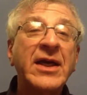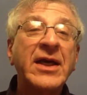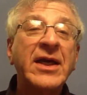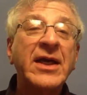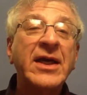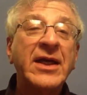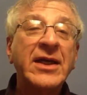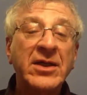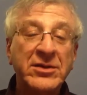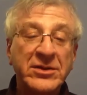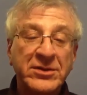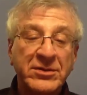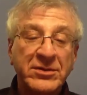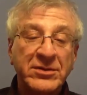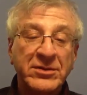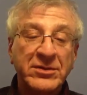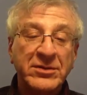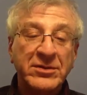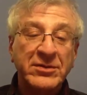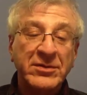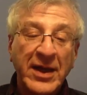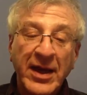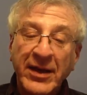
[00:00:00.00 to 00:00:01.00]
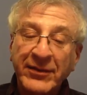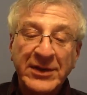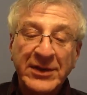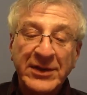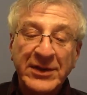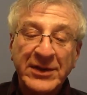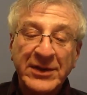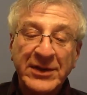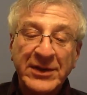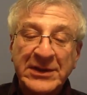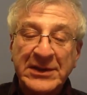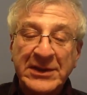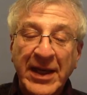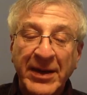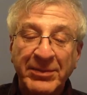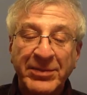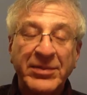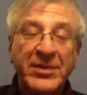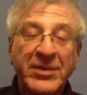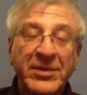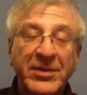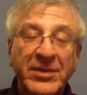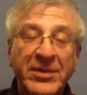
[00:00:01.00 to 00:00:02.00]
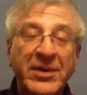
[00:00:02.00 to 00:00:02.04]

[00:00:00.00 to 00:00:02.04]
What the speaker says: He goes through every step